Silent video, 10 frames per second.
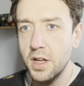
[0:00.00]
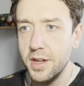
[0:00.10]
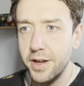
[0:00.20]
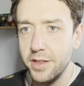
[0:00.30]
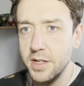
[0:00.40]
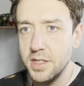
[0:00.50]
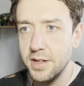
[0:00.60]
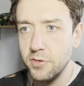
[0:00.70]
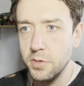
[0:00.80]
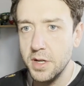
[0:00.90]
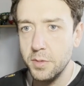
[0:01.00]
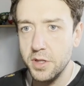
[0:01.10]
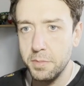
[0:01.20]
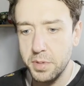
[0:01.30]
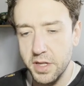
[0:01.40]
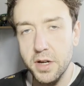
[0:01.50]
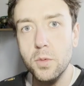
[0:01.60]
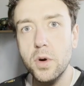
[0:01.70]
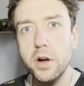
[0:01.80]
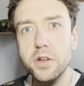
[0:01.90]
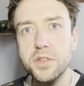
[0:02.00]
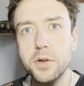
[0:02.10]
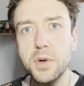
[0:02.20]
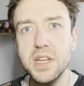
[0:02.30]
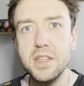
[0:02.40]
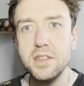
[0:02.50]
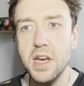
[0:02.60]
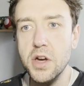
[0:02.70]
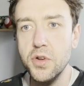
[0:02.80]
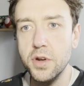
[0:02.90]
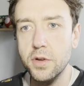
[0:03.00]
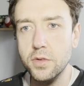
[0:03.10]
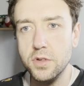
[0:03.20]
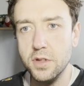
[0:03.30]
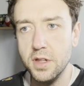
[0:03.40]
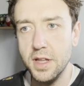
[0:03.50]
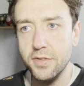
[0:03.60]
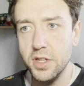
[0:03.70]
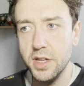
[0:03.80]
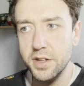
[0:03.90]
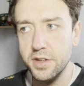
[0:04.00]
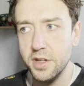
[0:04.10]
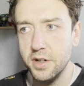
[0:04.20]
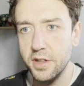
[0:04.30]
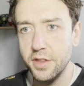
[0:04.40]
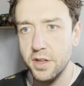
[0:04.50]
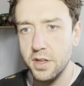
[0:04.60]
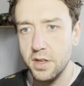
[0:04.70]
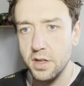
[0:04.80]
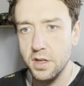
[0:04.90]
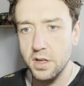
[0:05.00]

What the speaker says: Now let's have a way where the player works their way down to the level end here, I think.